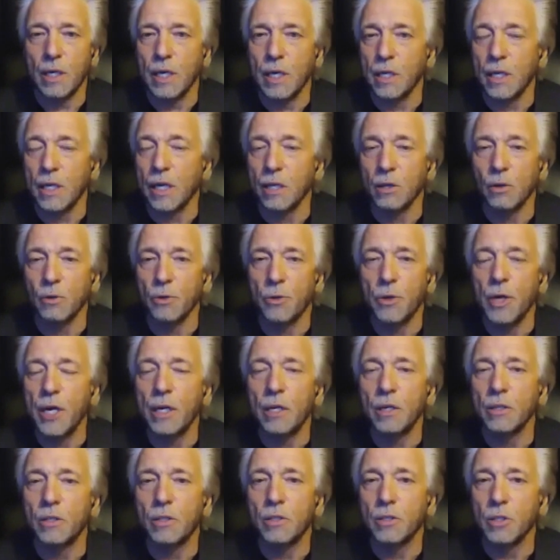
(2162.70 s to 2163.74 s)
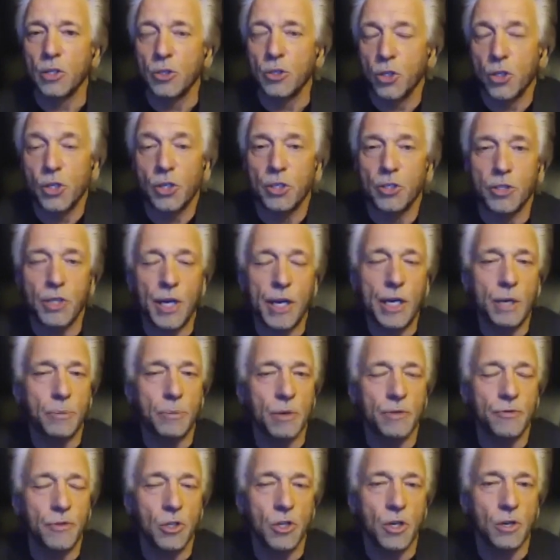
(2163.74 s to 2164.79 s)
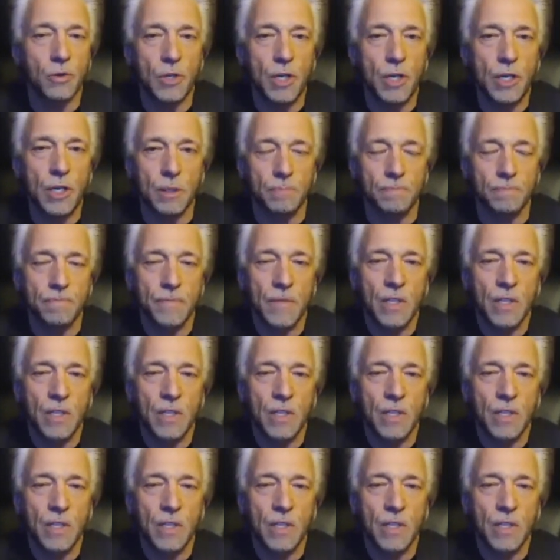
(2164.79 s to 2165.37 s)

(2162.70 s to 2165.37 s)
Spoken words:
I don't think it's good to take them if you don't need it.